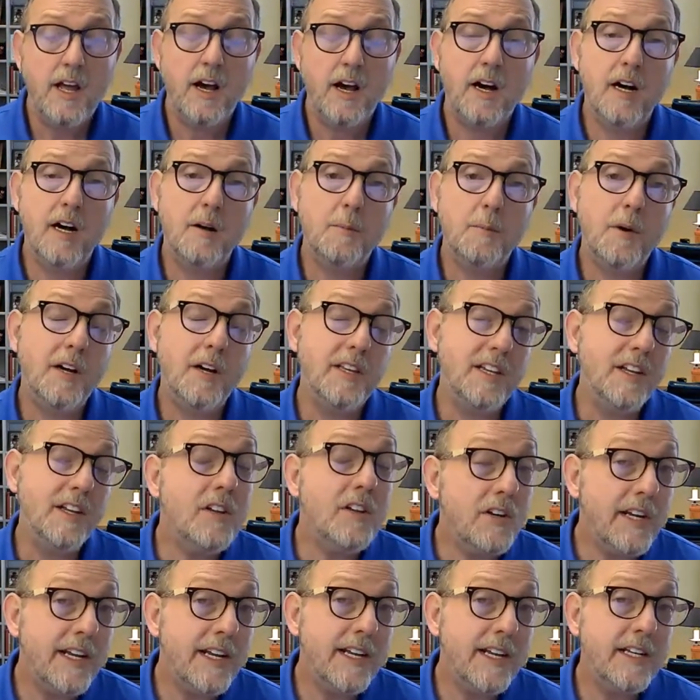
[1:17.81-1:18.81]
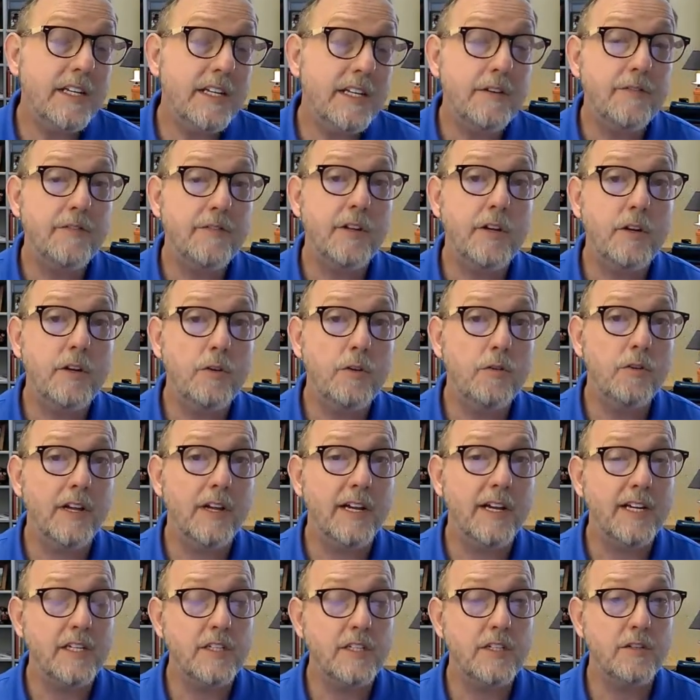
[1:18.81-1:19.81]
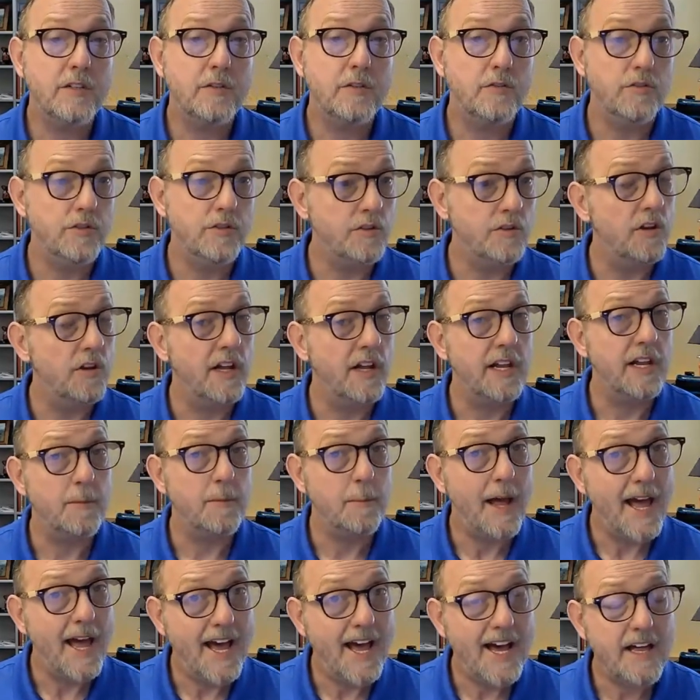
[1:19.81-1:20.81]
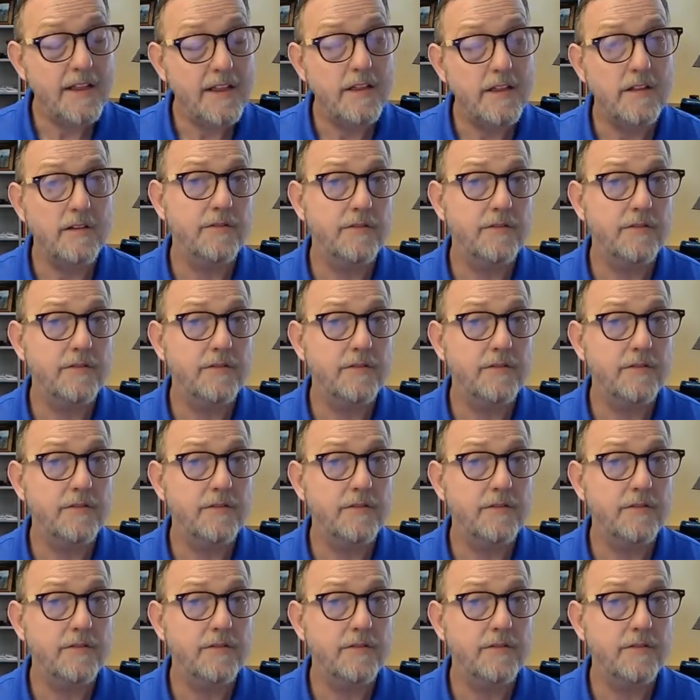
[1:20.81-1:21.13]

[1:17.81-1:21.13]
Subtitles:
On the other hand, if you like to do a lot of math,